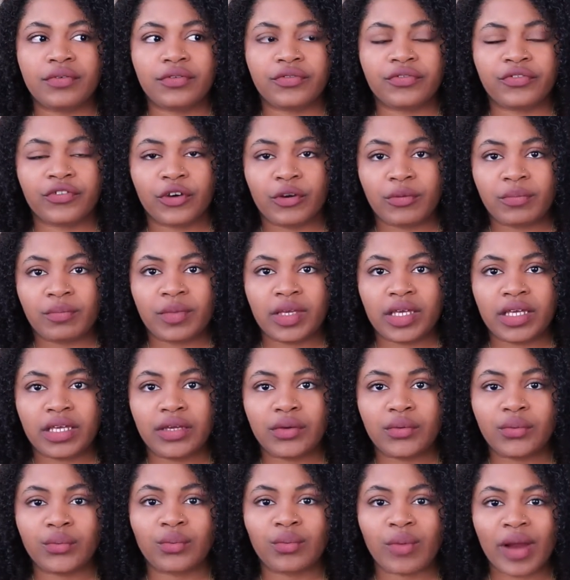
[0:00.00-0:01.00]
for
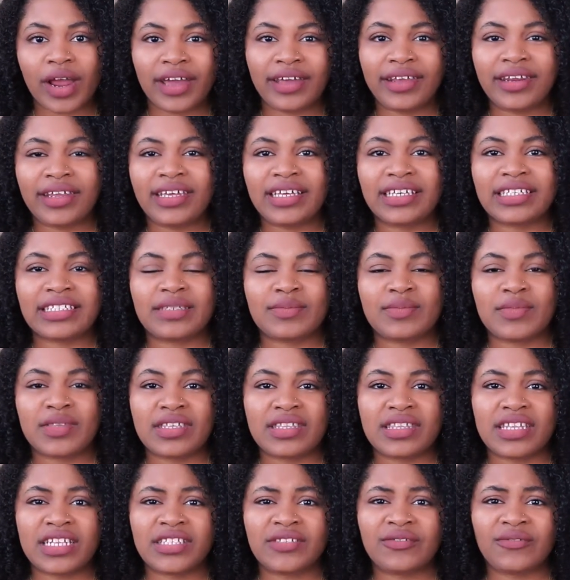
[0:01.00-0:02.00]
me, writing is
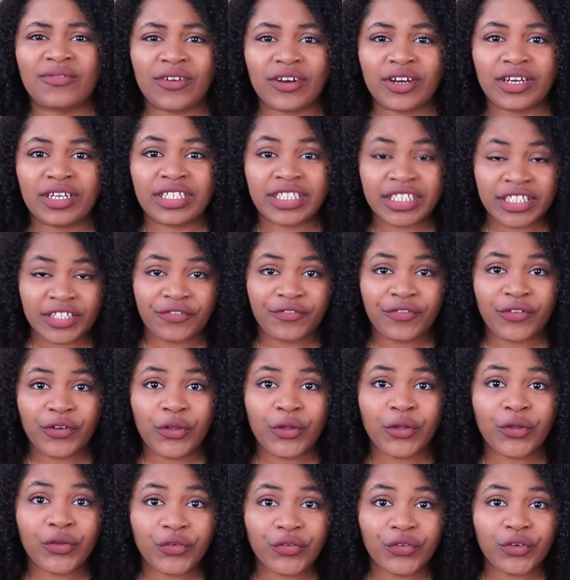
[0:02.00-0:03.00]
something that's very
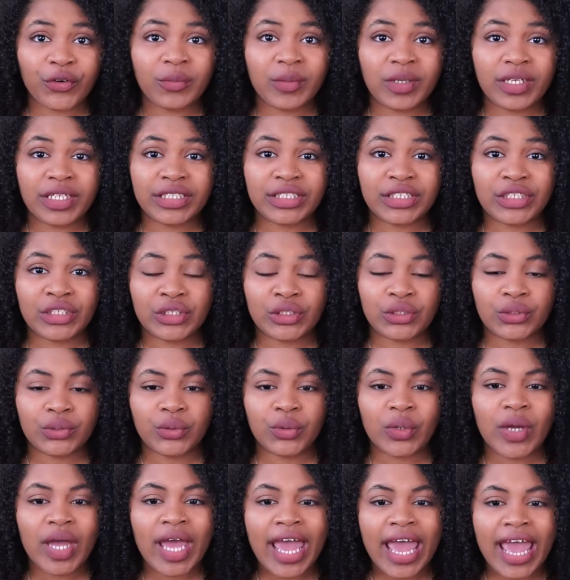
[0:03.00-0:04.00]
difficult for me to
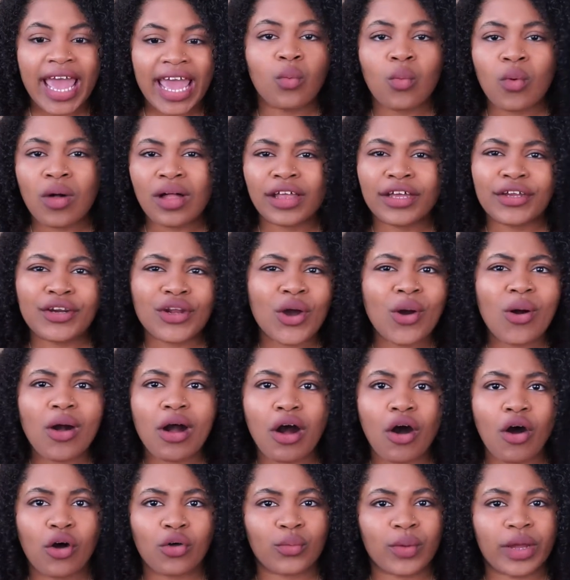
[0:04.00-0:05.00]
do. While I know
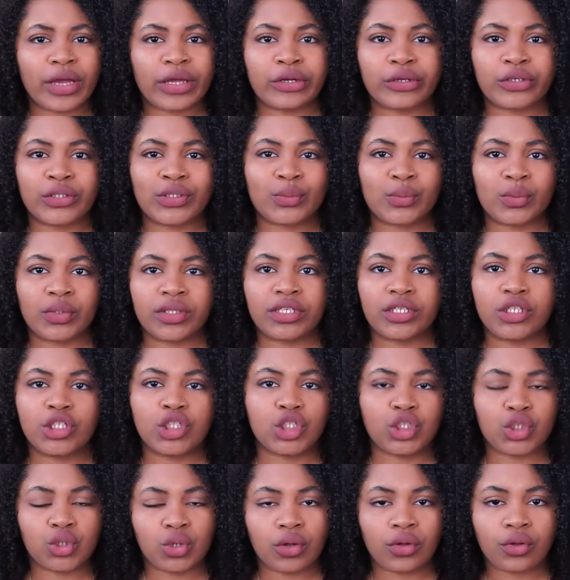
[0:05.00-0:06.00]
all writers really
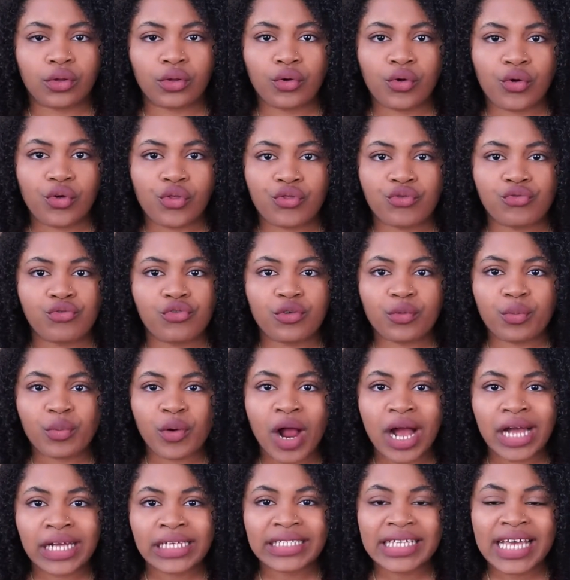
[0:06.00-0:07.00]
struggle through the
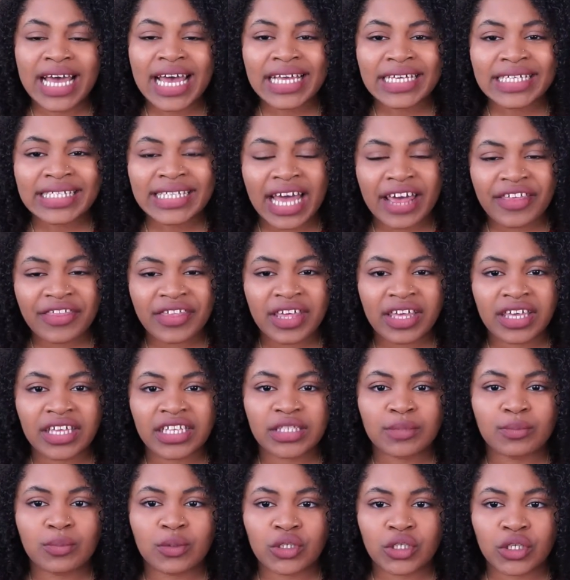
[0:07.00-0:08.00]
process, I think
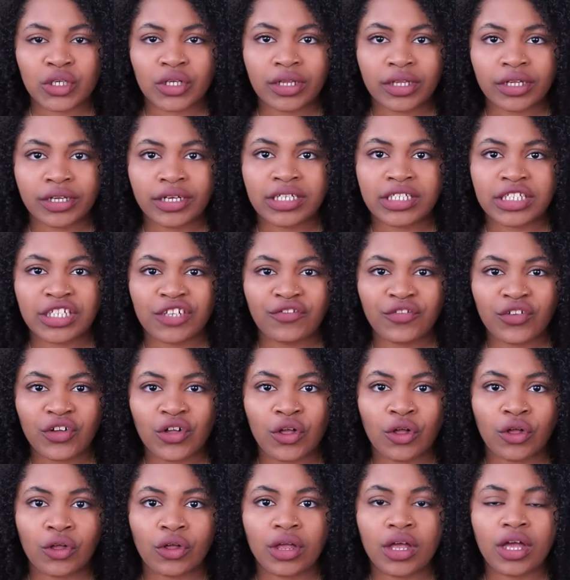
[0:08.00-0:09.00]
it's particularly
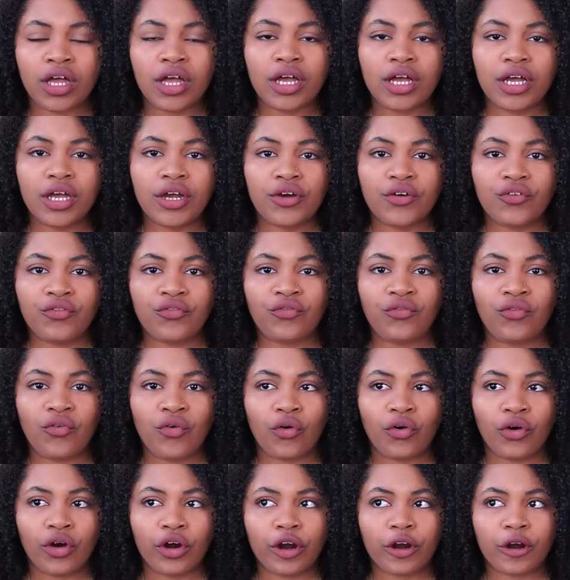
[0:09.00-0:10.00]
difficult
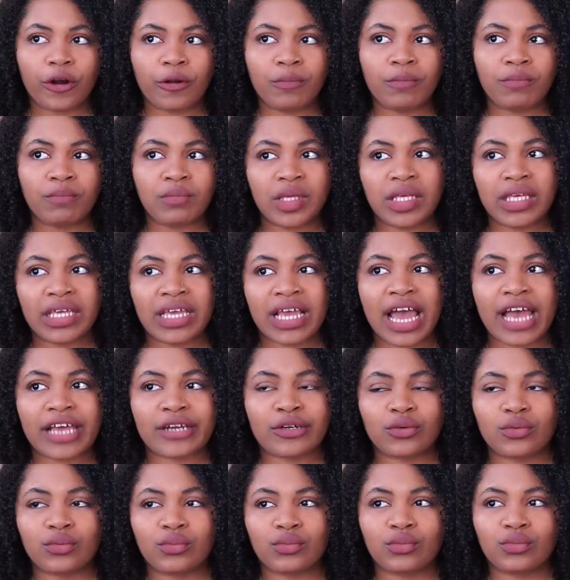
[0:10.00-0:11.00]
for me. I
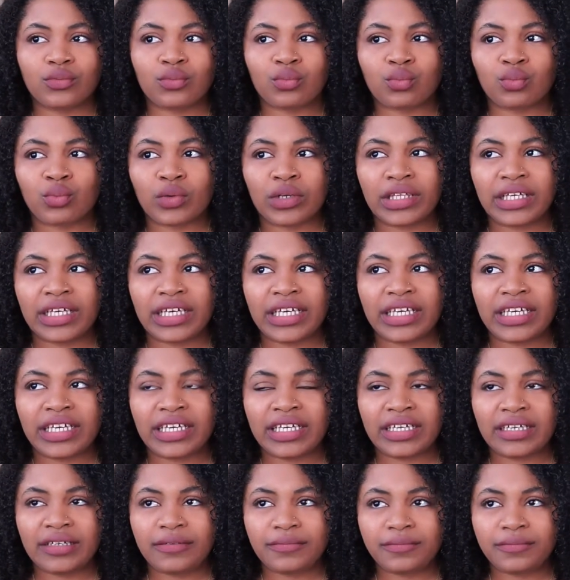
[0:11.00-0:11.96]
don't really